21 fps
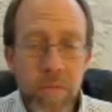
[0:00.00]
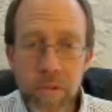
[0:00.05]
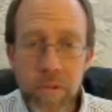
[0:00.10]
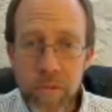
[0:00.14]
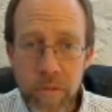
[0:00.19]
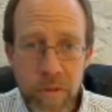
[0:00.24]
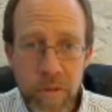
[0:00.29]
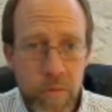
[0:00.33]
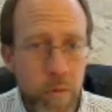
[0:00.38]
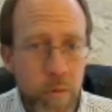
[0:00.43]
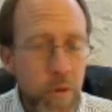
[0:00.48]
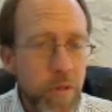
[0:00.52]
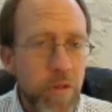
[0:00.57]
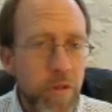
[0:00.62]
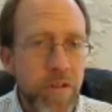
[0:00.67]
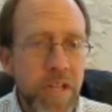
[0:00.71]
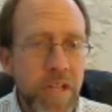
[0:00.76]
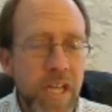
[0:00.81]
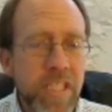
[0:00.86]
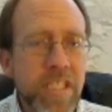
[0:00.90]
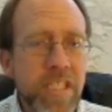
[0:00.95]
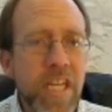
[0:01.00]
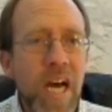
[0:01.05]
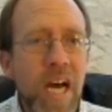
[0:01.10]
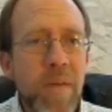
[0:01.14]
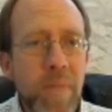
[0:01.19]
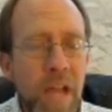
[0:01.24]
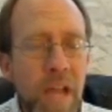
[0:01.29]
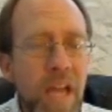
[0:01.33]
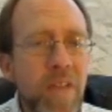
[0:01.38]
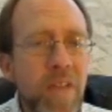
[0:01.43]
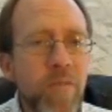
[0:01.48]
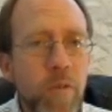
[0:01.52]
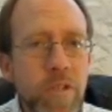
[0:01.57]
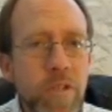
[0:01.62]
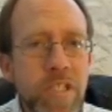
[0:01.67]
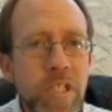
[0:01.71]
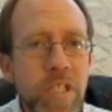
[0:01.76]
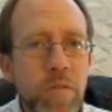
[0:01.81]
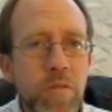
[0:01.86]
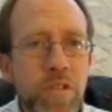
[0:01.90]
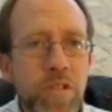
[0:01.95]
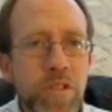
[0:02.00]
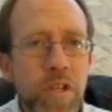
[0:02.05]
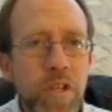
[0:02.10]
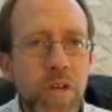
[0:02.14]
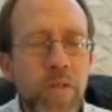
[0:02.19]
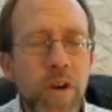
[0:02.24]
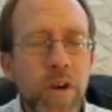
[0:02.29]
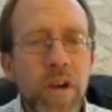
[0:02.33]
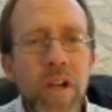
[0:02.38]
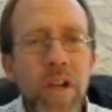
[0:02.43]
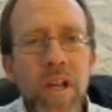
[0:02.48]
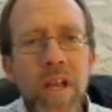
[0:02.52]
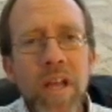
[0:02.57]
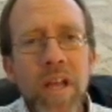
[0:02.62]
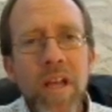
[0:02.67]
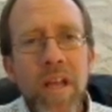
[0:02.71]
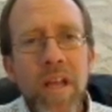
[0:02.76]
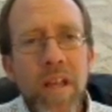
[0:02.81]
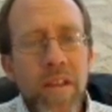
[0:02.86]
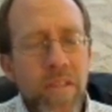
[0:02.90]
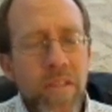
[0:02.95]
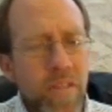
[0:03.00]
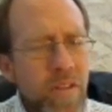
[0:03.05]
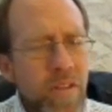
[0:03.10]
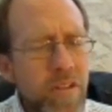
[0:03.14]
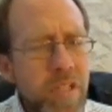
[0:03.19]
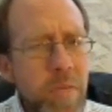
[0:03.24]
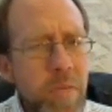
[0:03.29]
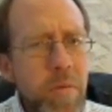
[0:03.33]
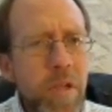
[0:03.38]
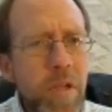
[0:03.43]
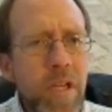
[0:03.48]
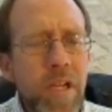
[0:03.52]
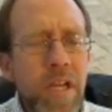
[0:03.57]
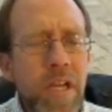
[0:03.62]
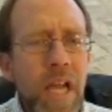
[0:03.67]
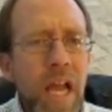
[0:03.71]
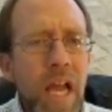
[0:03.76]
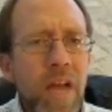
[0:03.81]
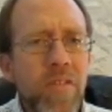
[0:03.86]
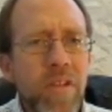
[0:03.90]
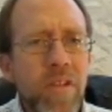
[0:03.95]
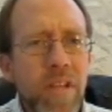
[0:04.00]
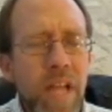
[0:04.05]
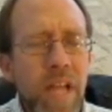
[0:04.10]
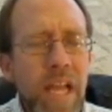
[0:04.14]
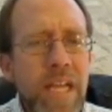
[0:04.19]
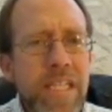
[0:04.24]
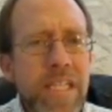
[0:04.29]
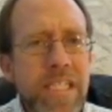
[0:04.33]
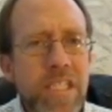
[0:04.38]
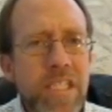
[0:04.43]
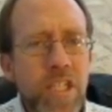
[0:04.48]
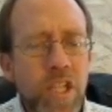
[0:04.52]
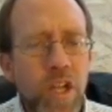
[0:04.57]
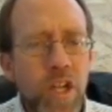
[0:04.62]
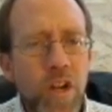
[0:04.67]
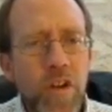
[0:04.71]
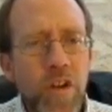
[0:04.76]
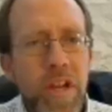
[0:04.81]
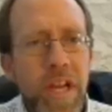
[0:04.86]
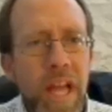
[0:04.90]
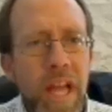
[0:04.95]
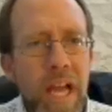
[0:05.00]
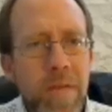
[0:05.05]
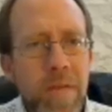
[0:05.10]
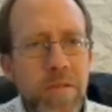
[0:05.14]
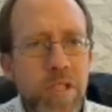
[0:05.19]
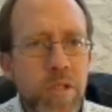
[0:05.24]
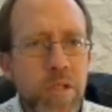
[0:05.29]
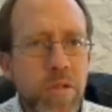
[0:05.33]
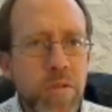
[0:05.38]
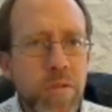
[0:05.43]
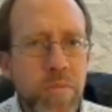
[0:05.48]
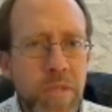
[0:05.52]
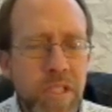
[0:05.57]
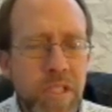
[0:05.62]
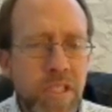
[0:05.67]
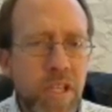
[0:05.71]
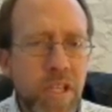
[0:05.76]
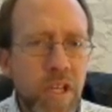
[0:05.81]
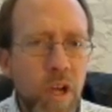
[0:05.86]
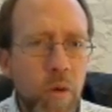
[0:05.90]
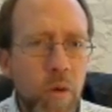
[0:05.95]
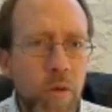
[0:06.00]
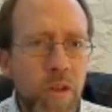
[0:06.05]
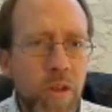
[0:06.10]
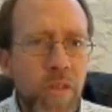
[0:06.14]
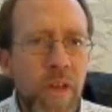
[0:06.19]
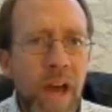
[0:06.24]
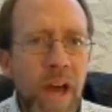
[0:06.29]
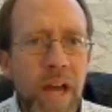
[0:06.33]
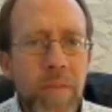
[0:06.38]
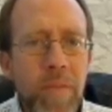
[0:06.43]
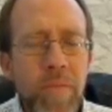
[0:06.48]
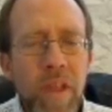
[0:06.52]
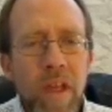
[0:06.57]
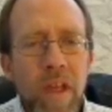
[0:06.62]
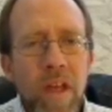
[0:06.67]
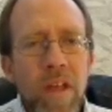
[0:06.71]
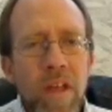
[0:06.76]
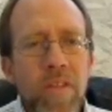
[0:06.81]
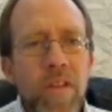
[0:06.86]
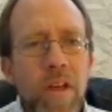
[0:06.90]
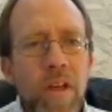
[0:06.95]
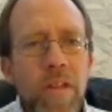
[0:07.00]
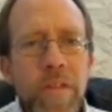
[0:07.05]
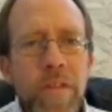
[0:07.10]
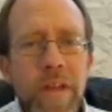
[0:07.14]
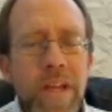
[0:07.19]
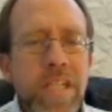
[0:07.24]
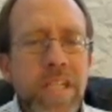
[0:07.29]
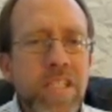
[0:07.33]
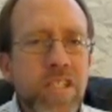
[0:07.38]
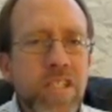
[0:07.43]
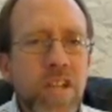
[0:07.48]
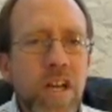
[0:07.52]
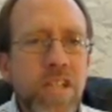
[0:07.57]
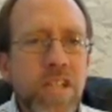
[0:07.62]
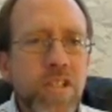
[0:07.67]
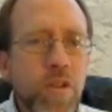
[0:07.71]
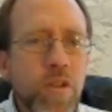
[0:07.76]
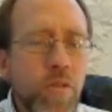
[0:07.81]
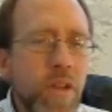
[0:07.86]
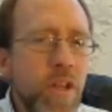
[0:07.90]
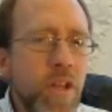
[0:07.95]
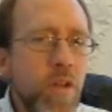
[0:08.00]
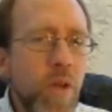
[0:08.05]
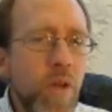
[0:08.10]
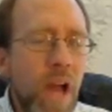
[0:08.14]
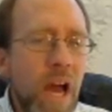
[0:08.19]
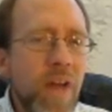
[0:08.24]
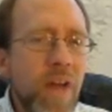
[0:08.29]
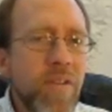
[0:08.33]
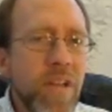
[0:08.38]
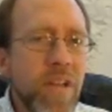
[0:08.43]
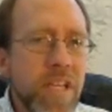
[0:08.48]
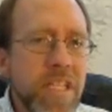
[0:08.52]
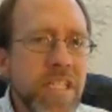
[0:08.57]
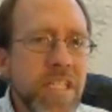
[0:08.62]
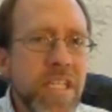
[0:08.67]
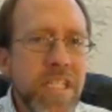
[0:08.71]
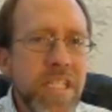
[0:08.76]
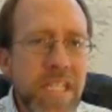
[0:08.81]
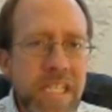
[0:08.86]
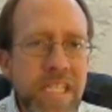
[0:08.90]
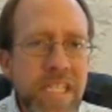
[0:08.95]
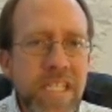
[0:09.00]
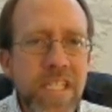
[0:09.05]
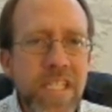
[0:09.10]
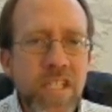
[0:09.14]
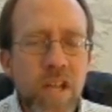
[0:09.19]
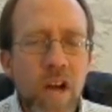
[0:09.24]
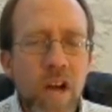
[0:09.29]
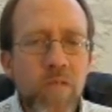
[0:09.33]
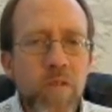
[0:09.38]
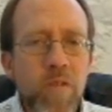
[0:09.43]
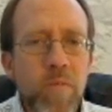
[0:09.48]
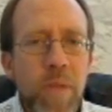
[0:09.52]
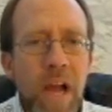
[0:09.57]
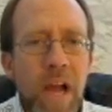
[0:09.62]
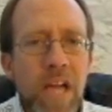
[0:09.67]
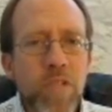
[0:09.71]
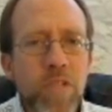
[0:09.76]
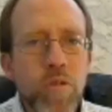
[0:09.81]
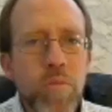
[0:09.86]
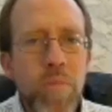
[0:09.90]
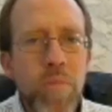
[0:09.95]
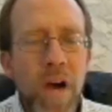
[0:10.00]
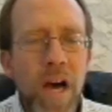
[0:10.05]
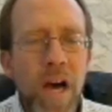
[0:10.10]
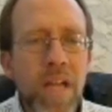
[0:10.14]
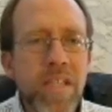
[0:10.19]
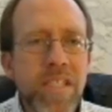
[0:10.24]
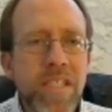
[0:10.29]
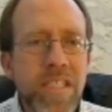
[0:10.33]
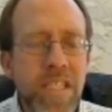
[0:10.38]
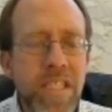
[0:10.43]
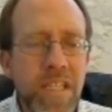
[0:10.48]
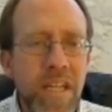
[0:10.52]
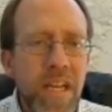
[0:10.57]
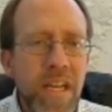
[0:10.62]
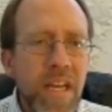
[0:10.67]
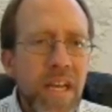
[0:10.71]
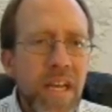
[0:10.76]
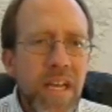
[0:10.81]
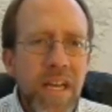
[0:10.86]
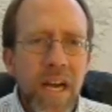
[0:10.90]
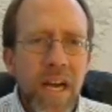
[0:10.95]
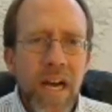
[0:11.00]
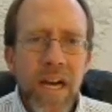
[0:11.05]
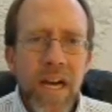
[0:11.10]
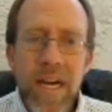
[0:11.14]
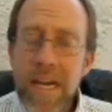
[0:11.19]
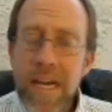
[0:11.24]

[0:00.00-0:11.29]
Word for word: whether your desktop, and for SQL Server, they're typically going to have the latest security enhancements that go with that. The other thing is also that you have at least a decent software password policy. Uh,